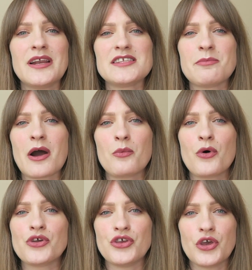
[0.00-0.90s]
and it's about
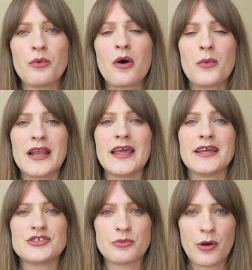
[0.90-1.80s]
what you are
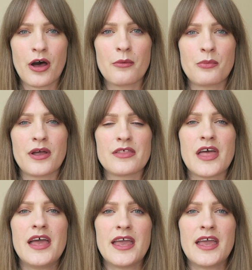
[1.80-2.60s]
willing to put up with